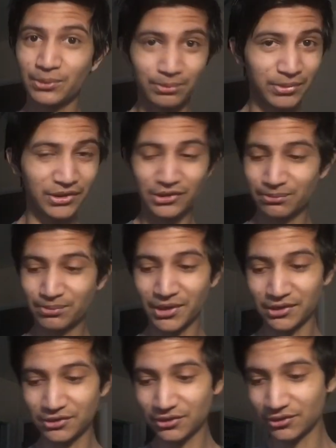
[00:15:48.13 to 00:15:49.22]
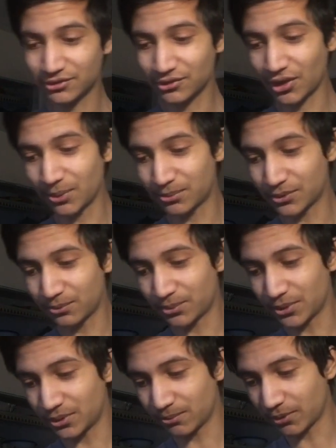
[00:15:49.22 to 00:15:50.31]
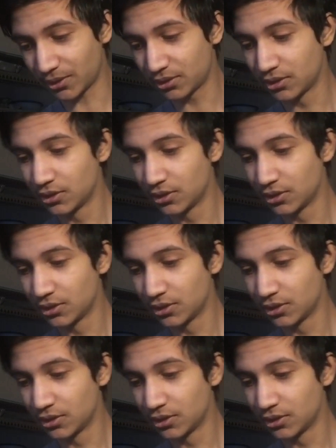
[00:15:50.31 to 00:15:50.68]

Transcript: to PewDiePie. Subscribe to PewDiePie.